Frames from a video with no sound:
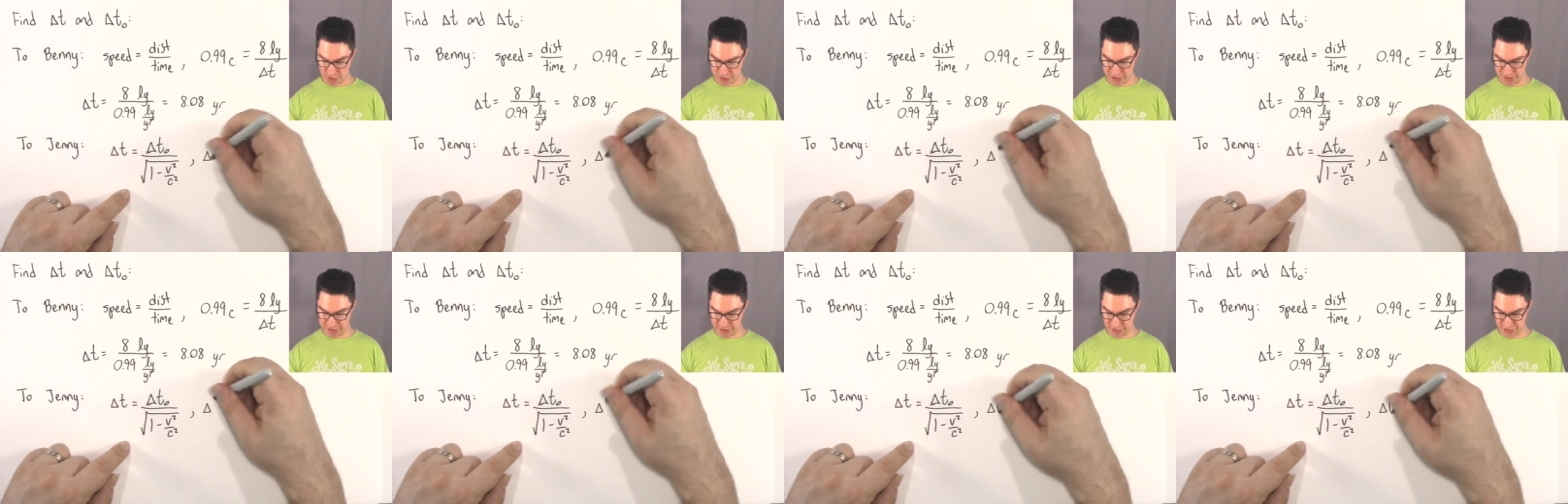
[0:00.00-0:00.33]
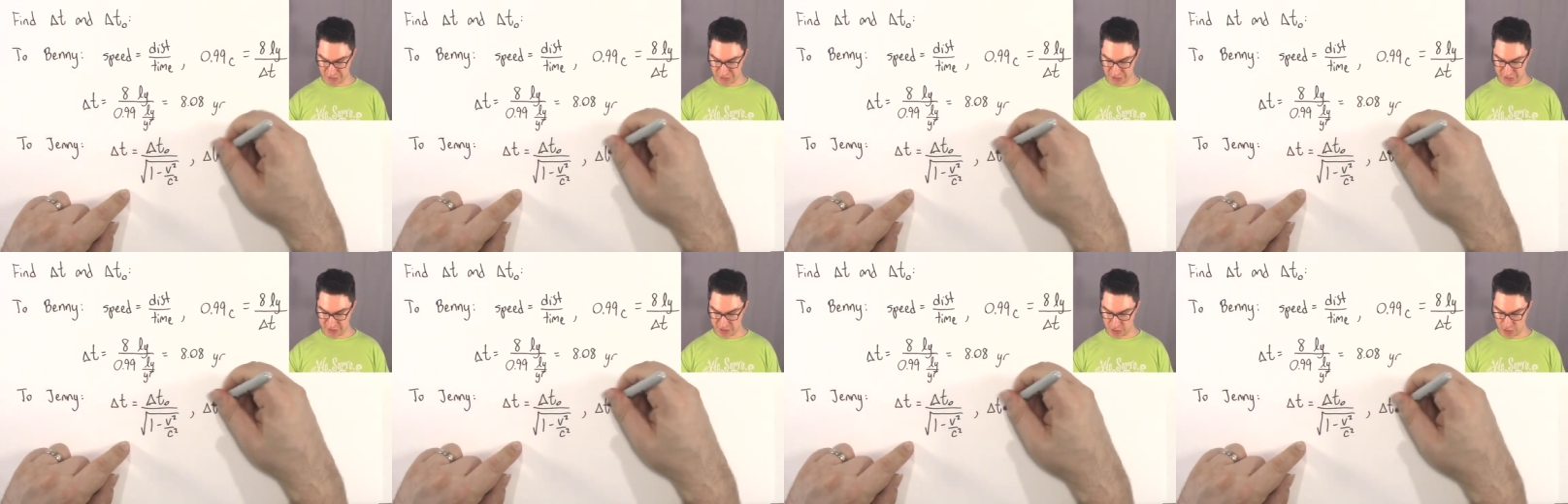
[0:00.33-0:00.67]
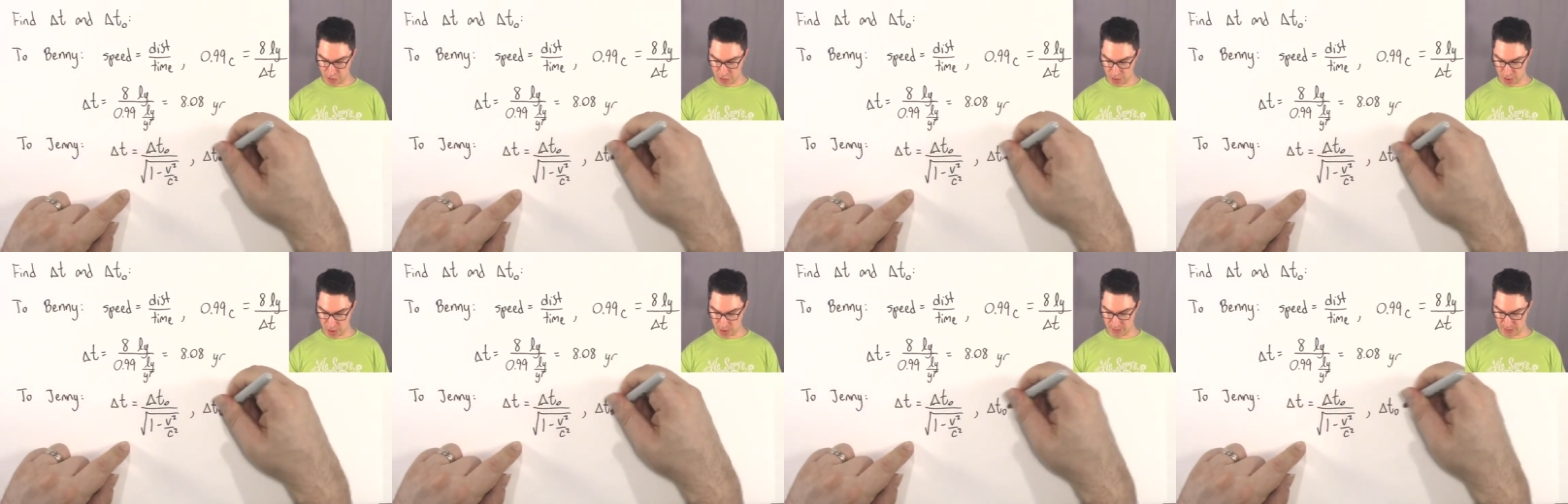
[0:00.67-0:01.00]
delta t
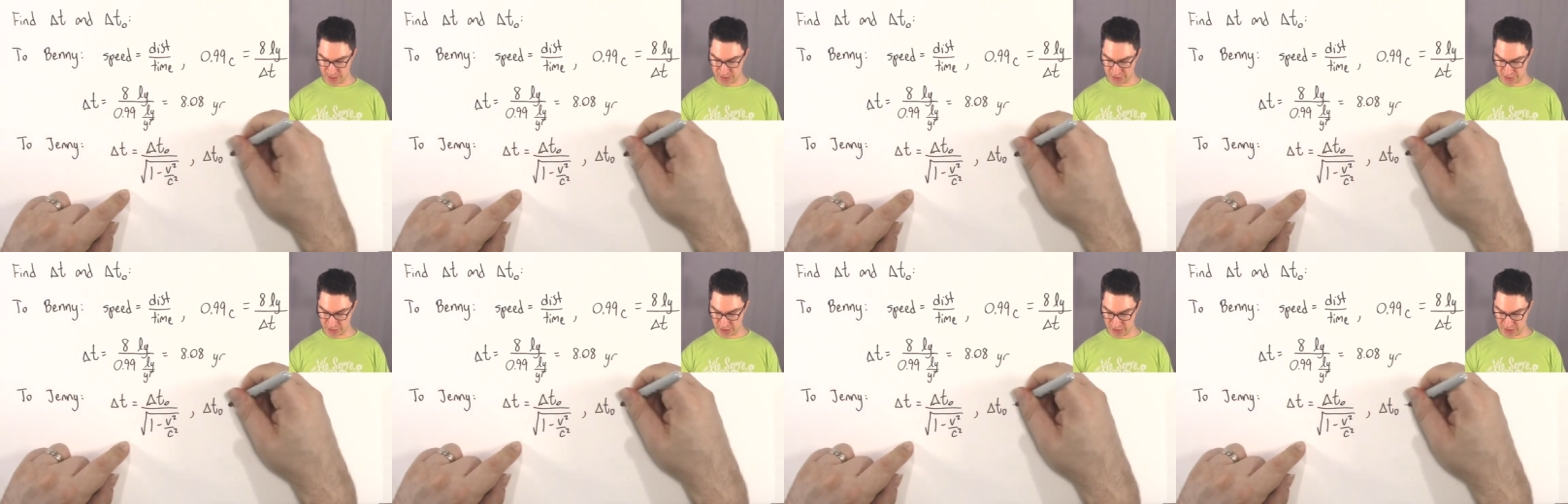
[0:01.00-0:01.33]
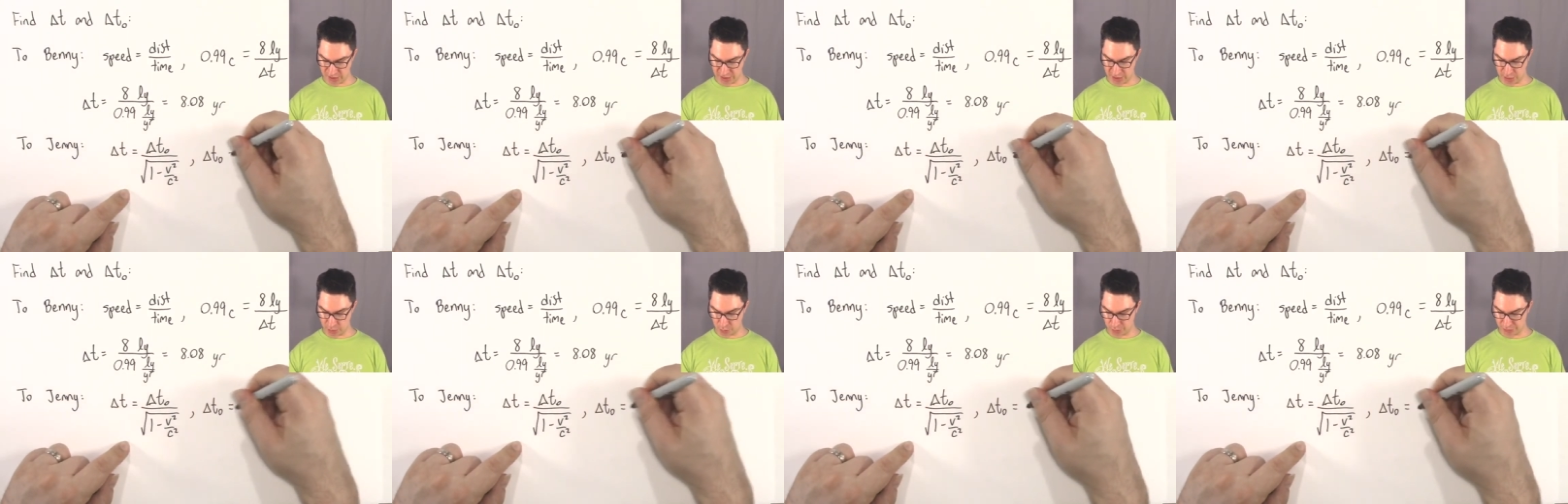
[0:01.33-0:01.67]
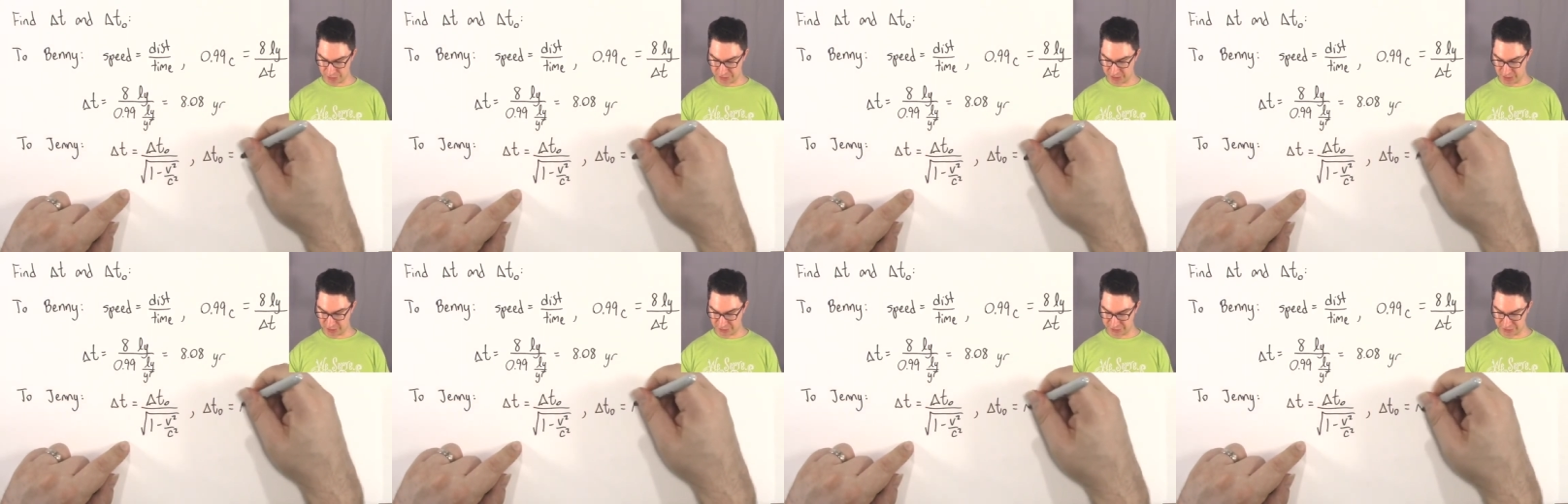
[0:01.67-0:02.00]
naught is going to equal
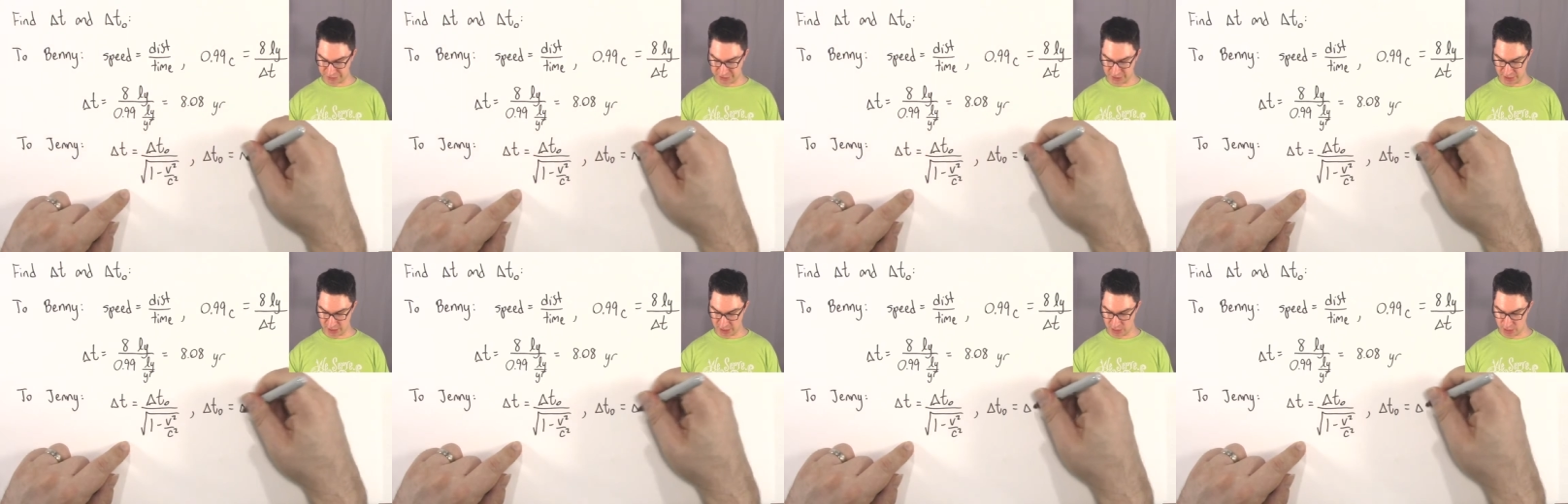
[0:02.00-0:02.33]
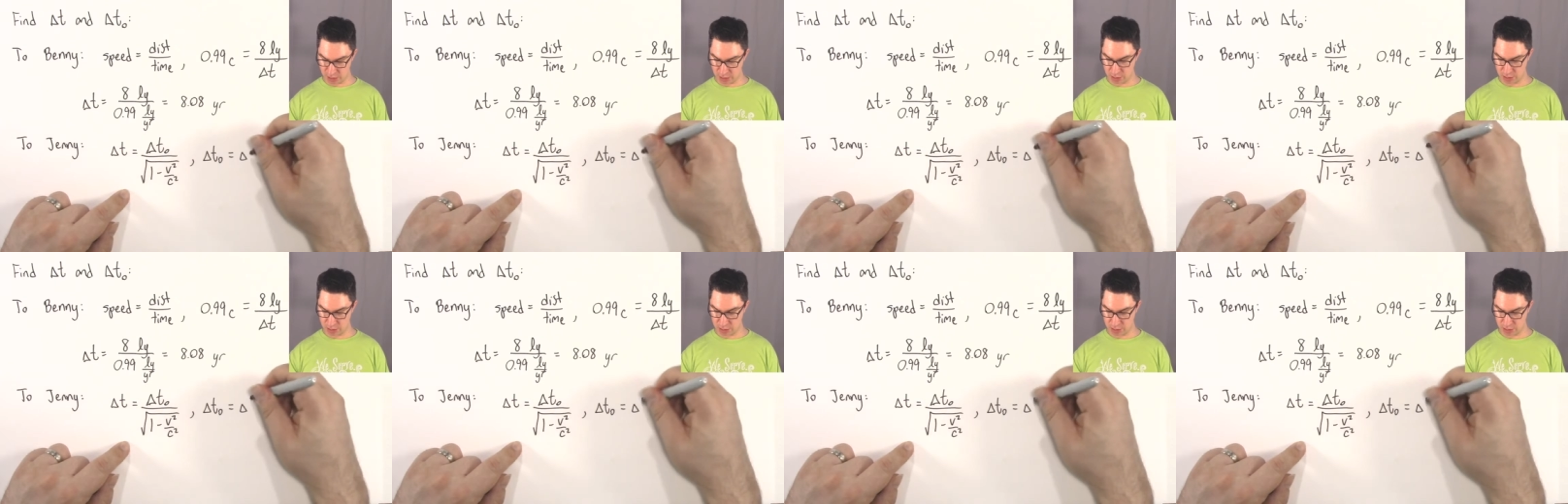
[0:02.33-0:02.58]
delta t